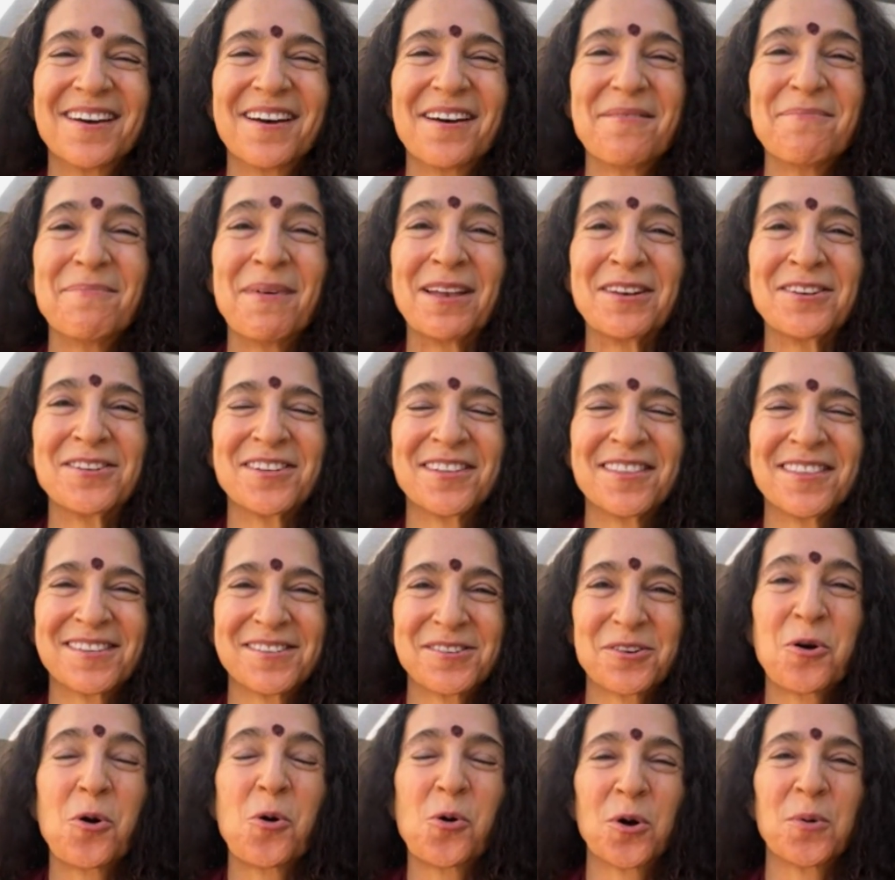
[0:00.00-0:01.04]
mention
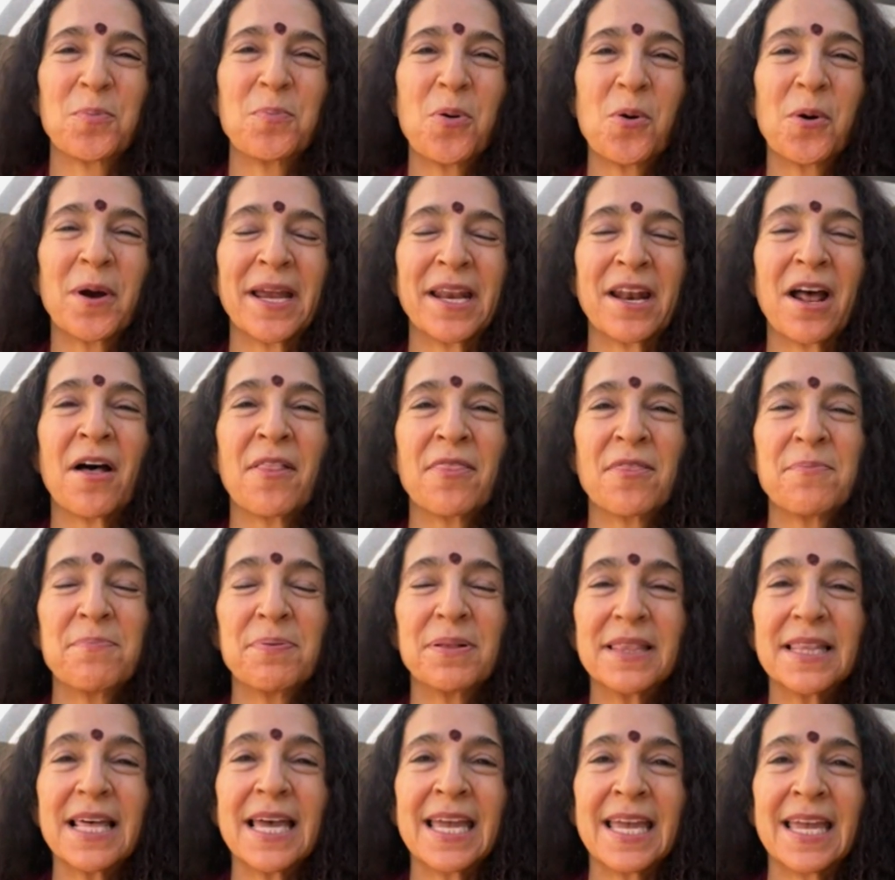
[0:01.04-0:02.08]
this core point. On the
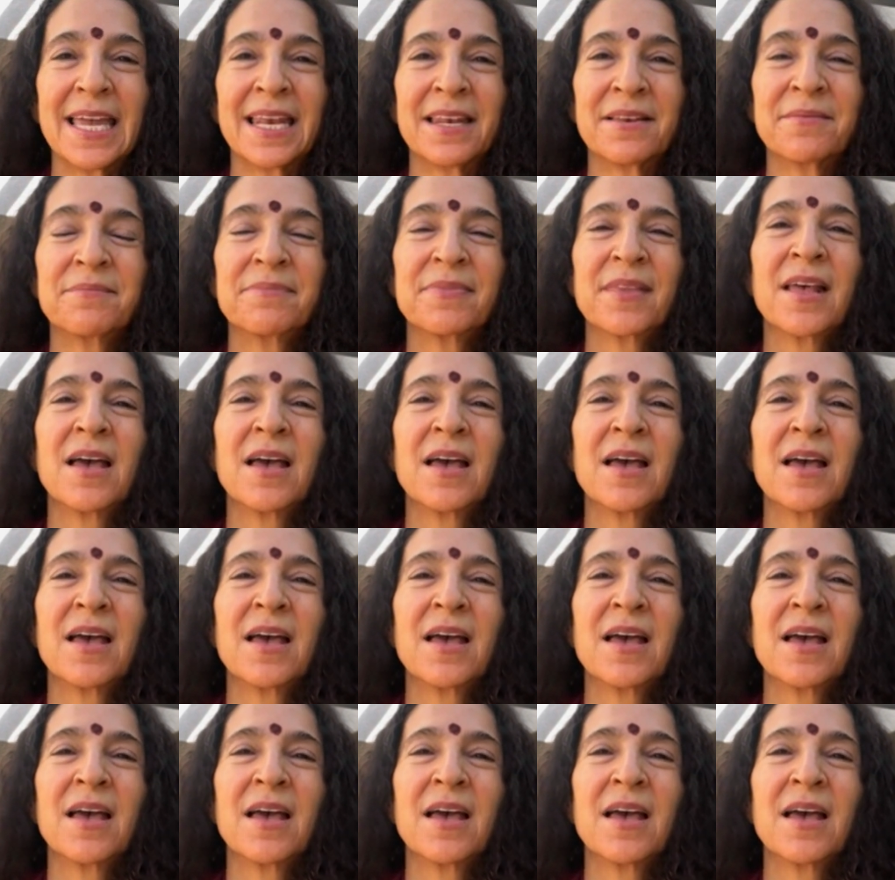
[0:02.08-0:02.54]
plane,